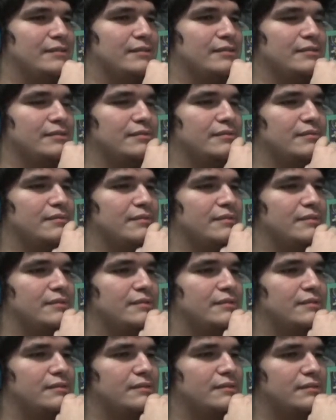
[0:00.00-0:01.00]
You guys
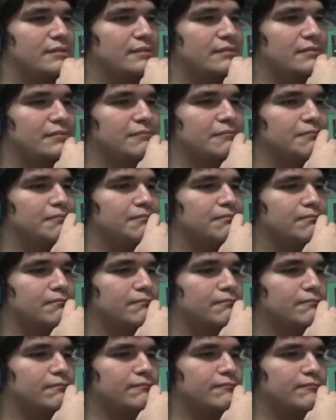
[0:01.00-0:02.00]
hide. I'll take care.
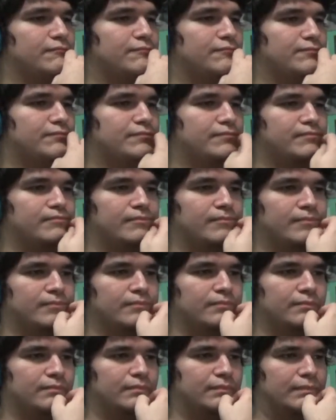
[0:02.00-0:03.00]
You guys hide.
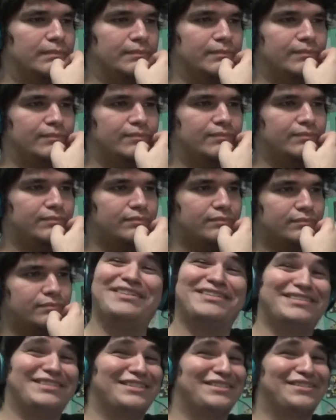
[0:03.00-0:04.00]
I'll take care.
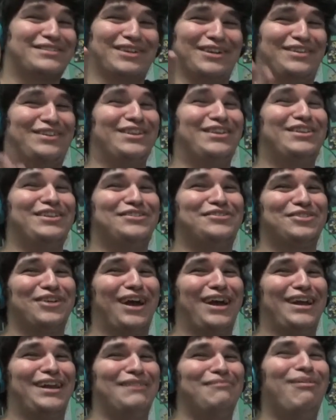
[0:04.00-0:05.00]
Of this turns into
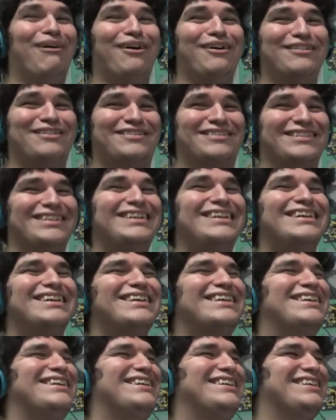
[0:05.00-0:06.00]
Dragon Ball
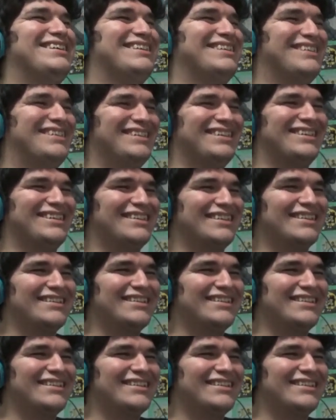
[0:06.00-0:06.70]
Z.